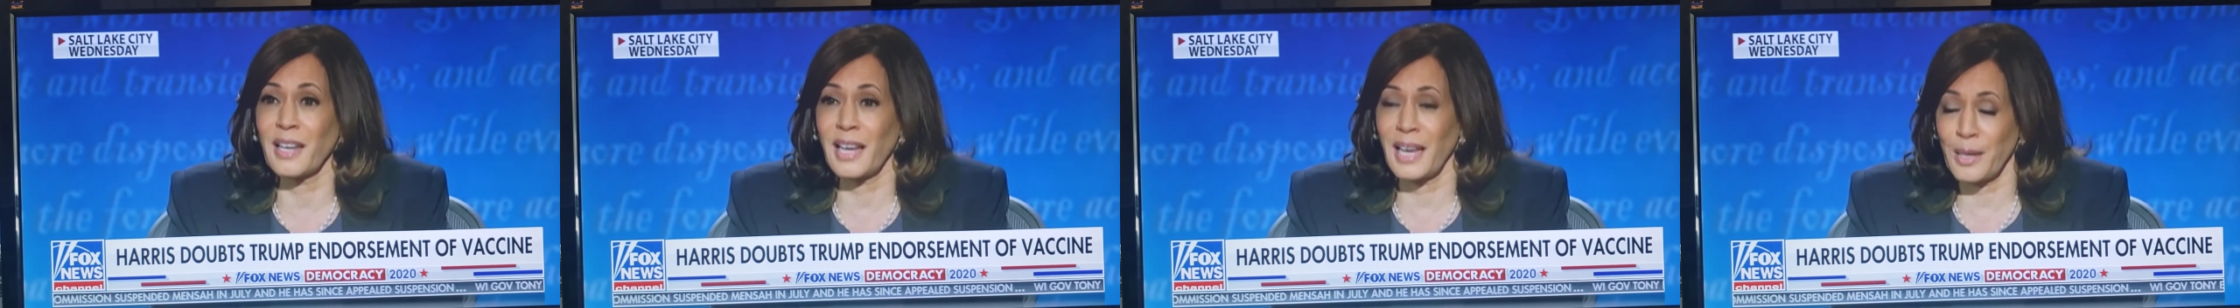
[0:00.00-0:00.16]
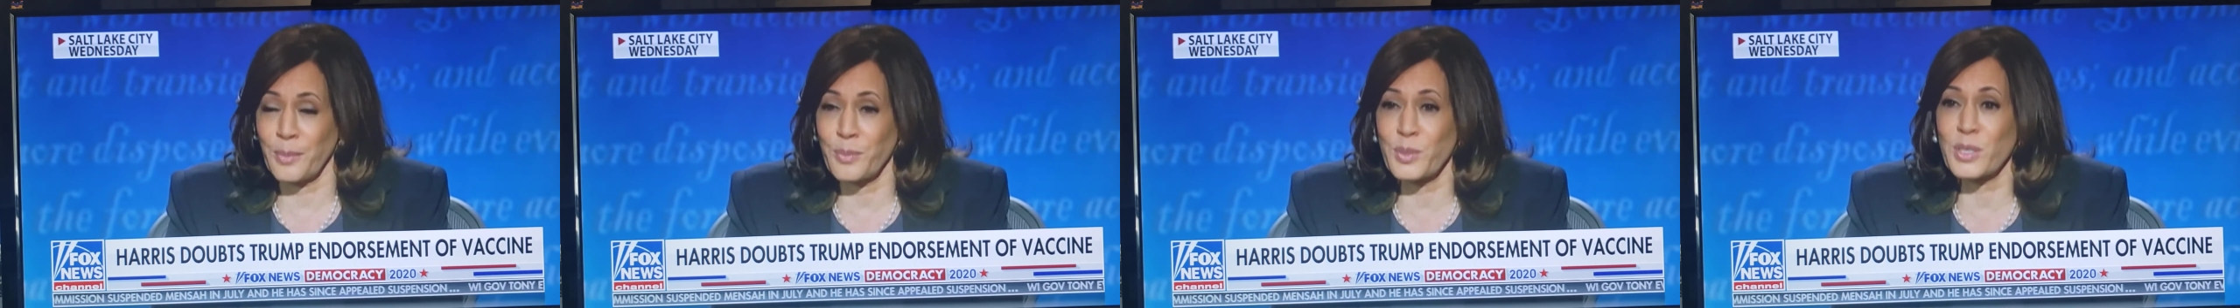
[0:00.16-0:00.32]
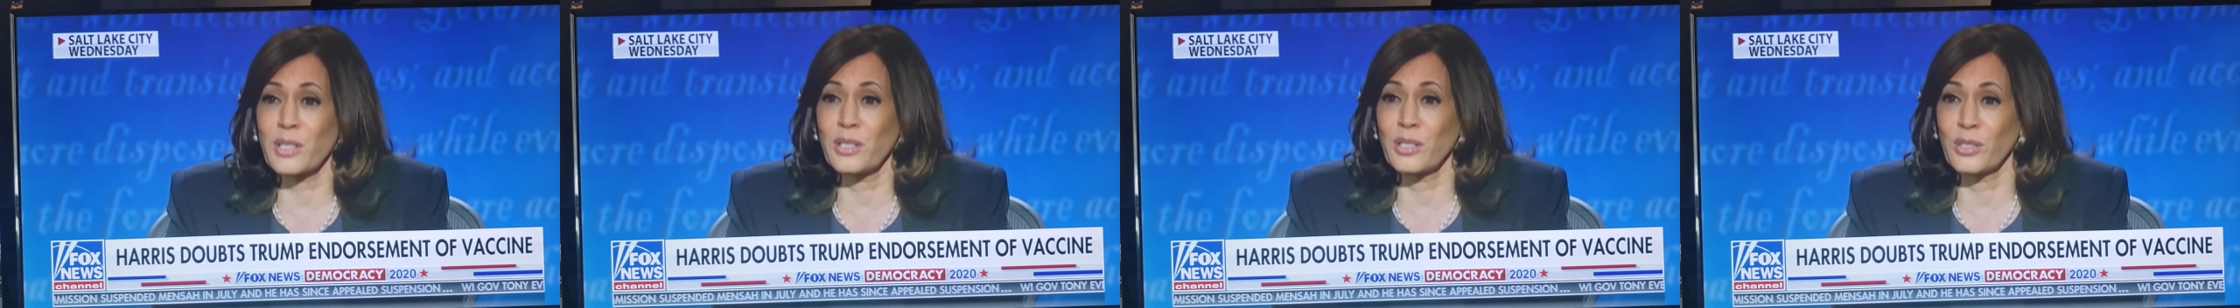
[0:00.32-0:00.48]

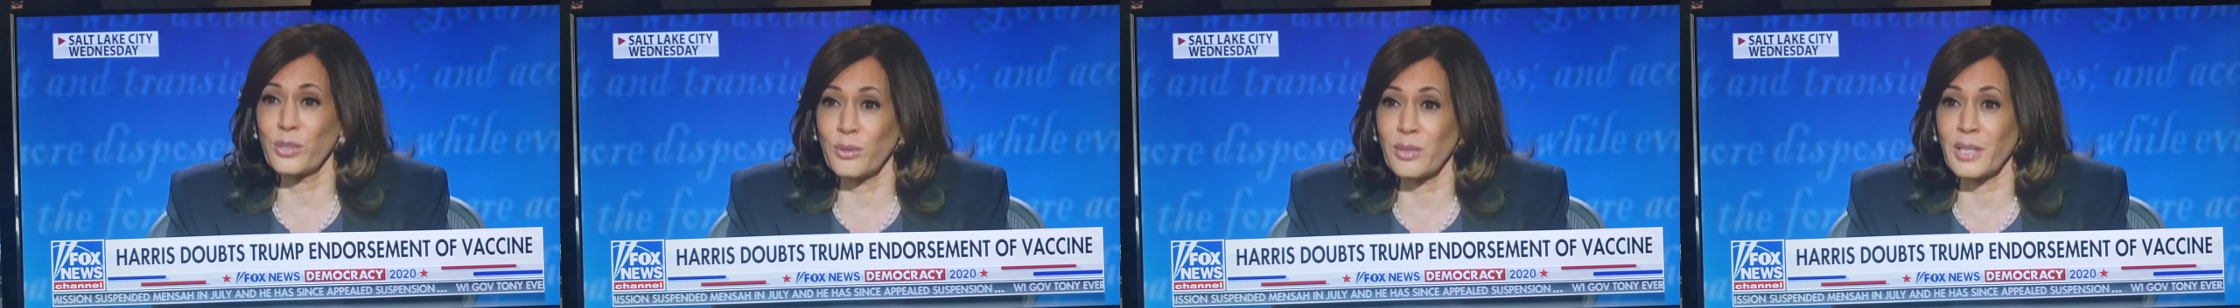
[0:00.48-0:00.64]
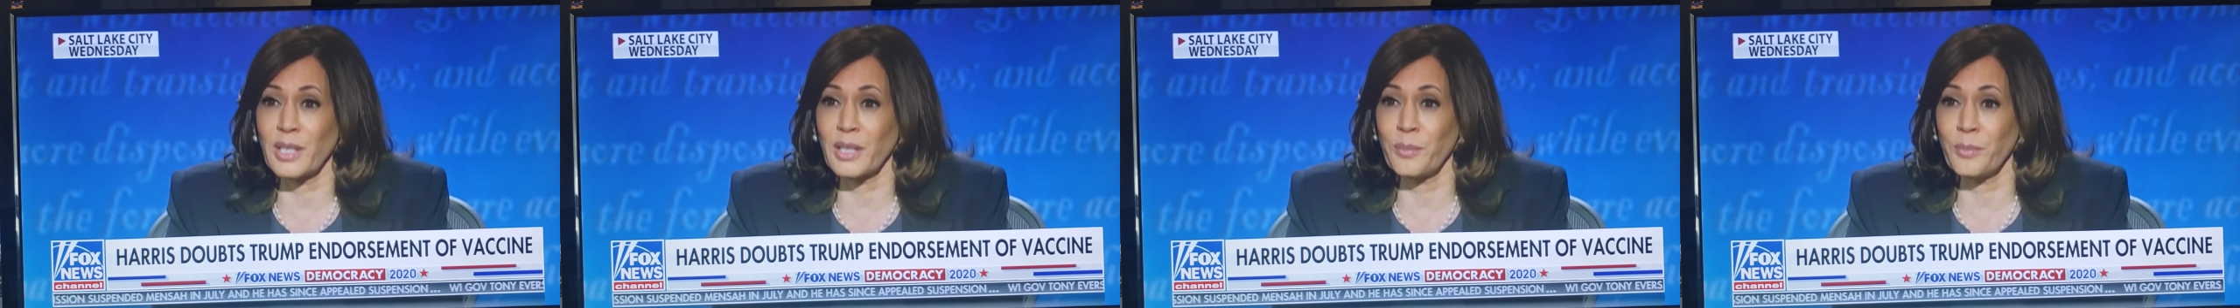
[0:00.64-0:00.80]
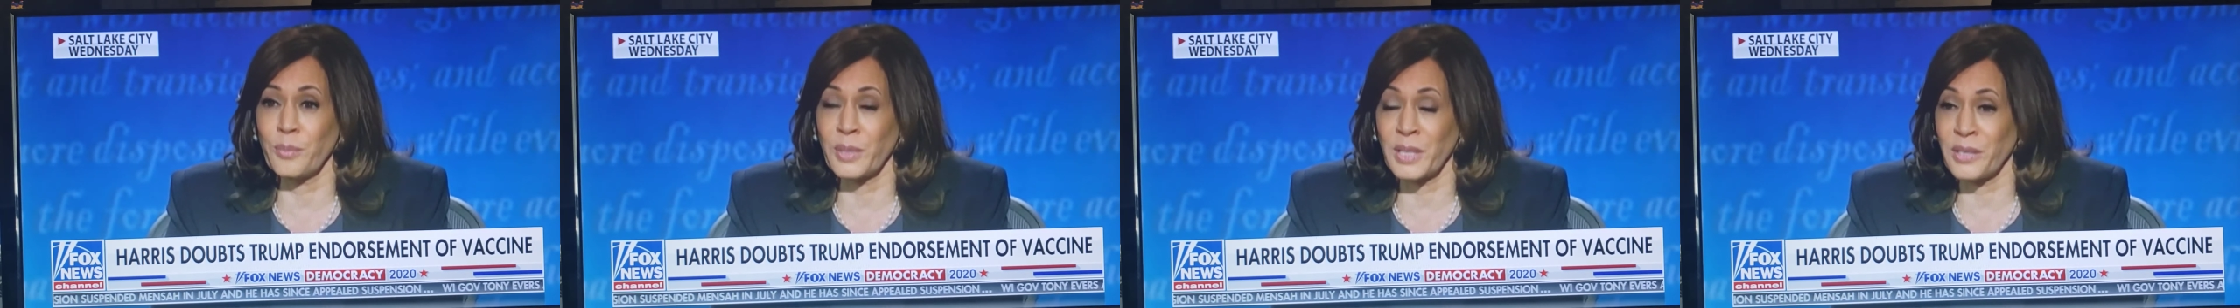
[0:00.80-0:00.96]

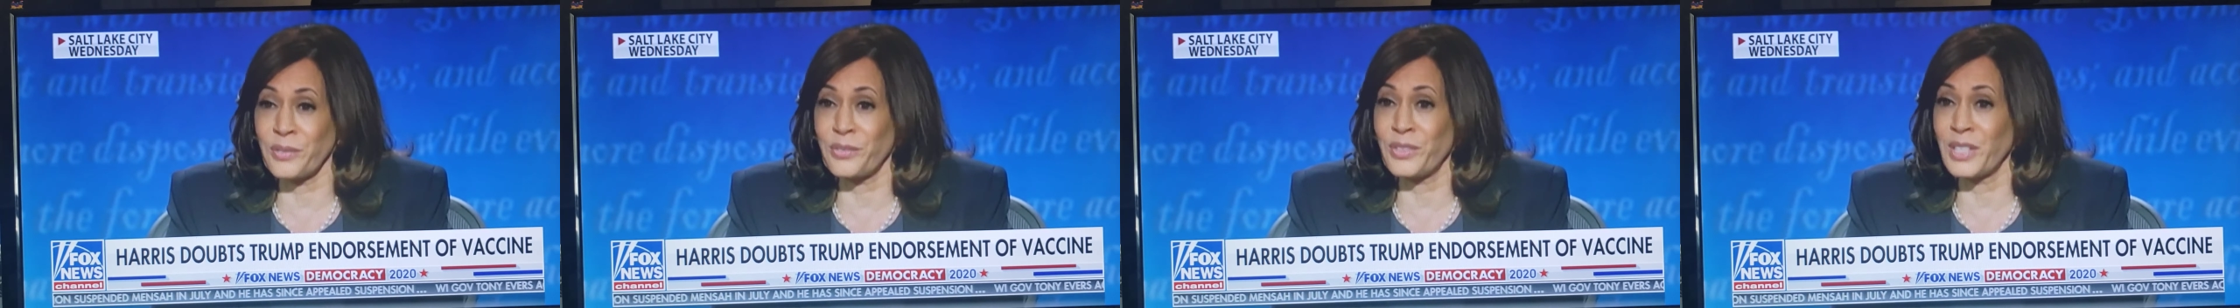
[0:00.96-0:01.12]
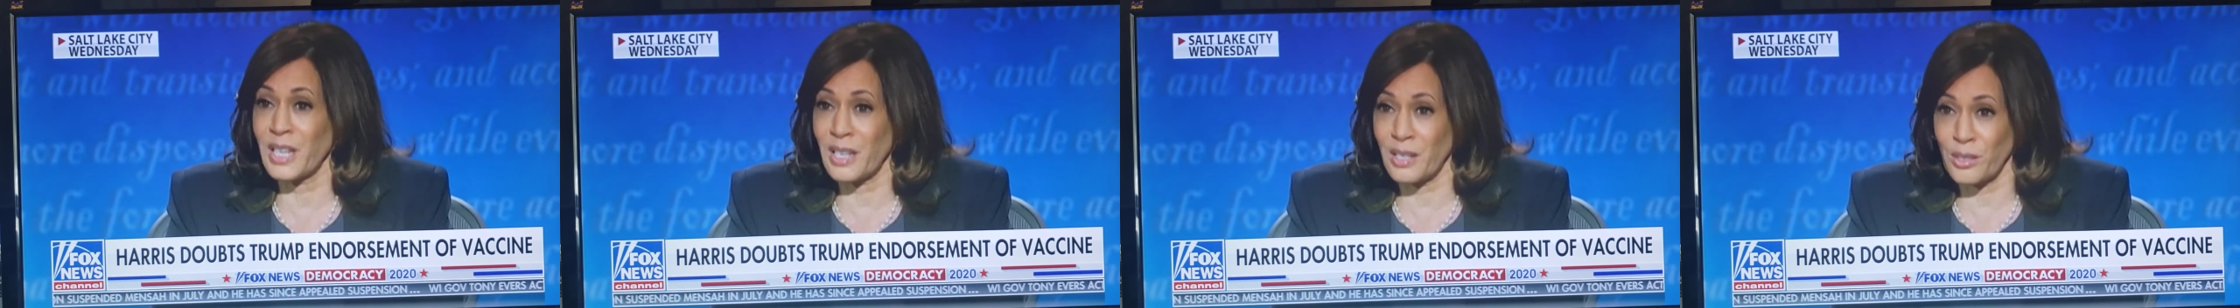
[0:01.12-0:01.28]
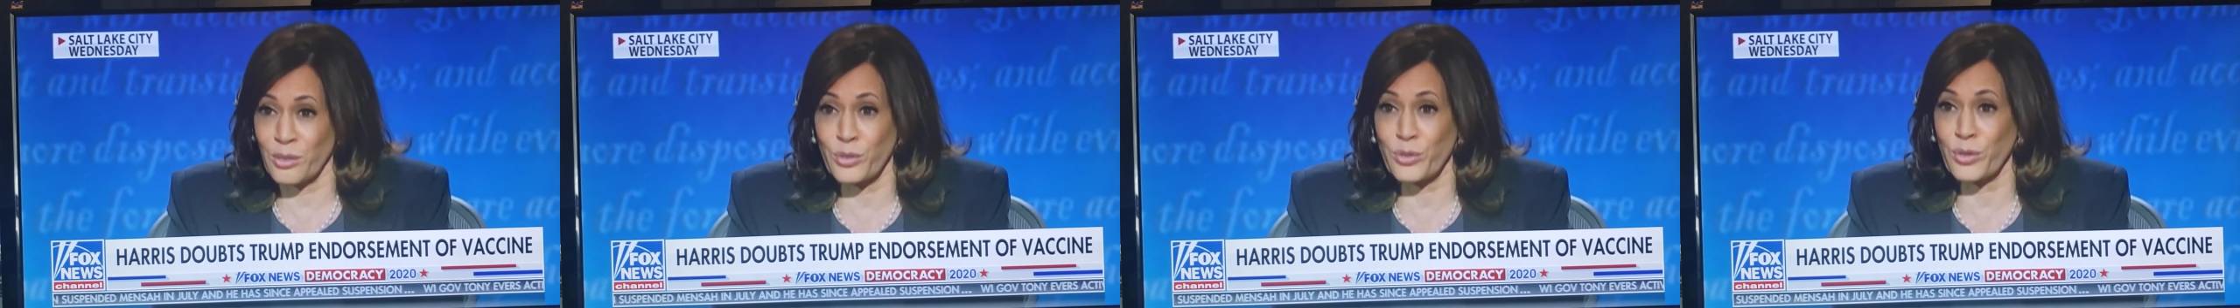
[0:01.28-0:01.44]
Absolutely. But if
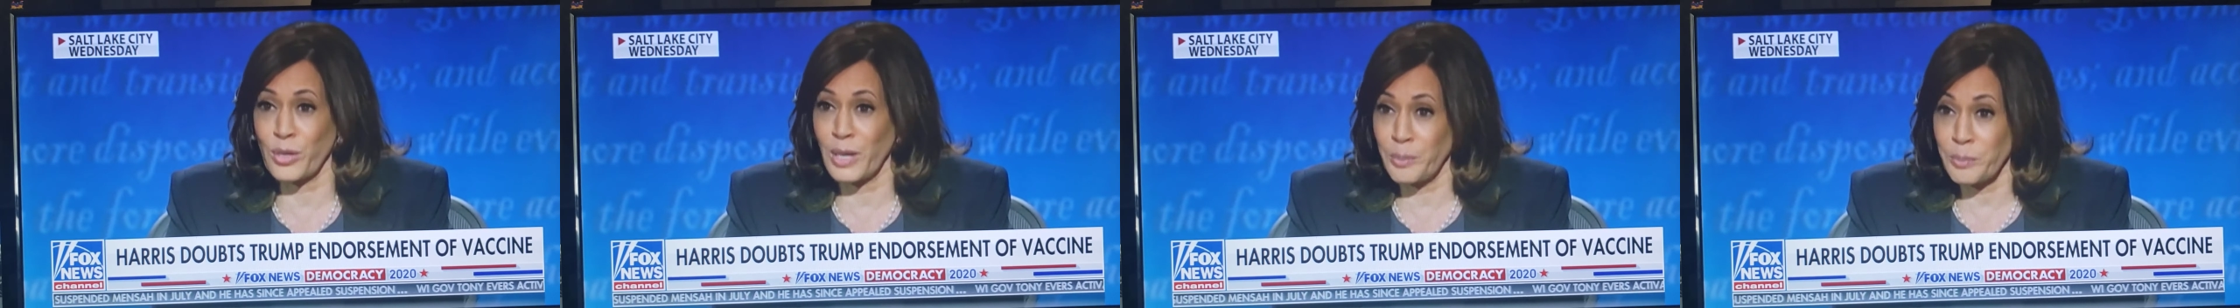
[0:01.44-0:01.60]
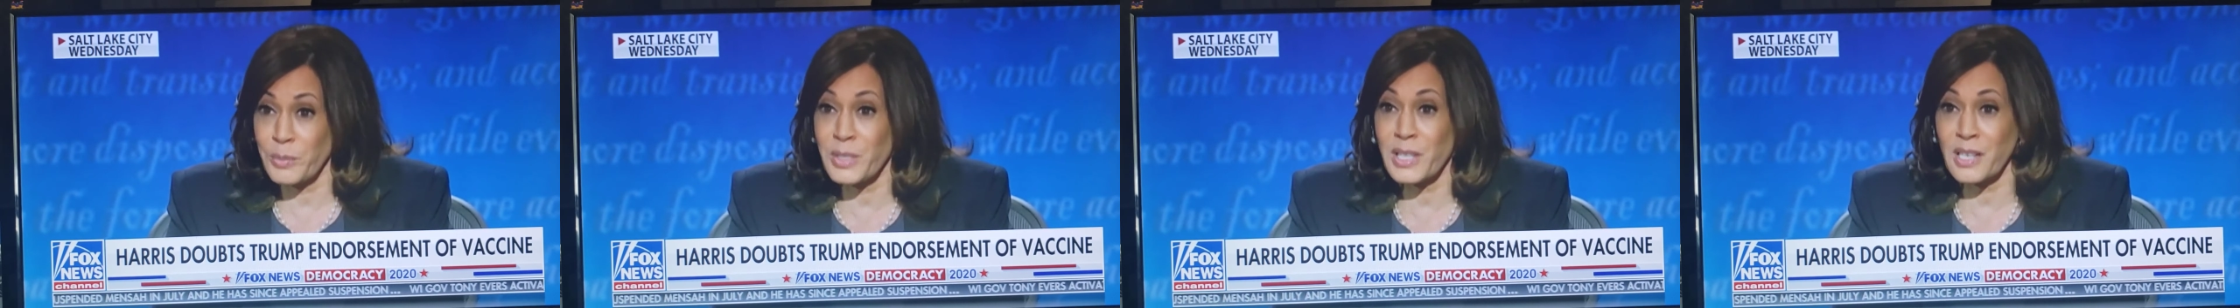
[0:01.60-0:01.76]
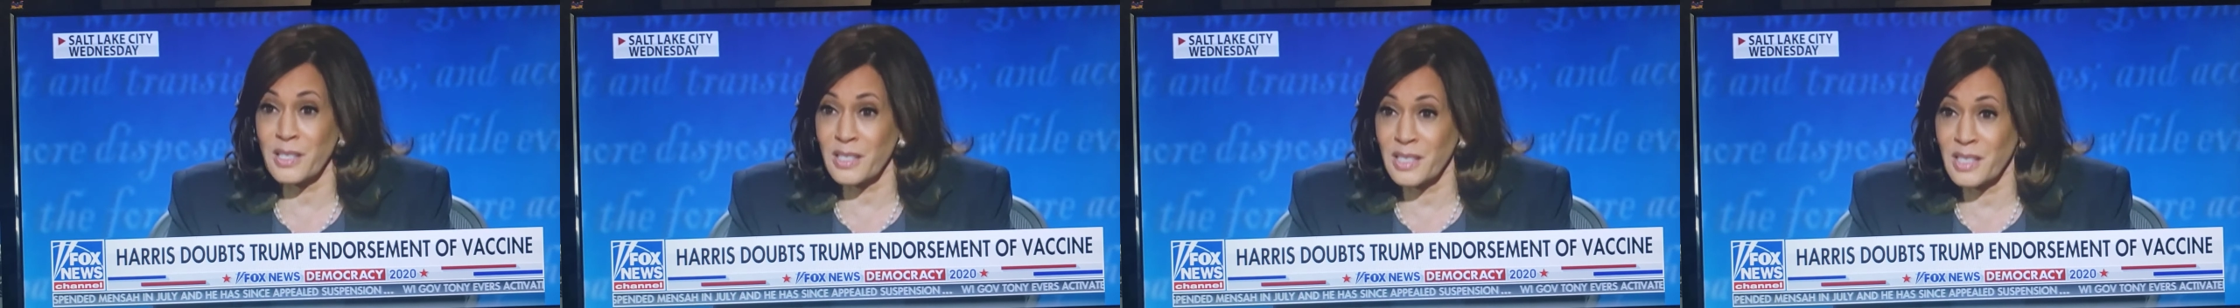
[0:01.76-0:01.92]
Donald Trump
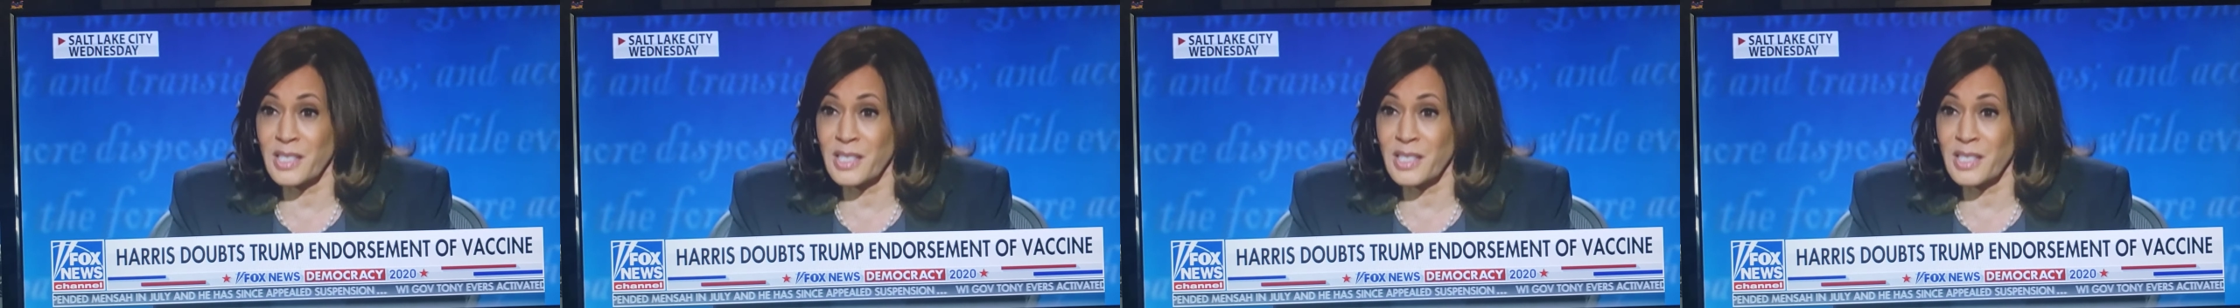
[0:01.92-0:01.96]
tells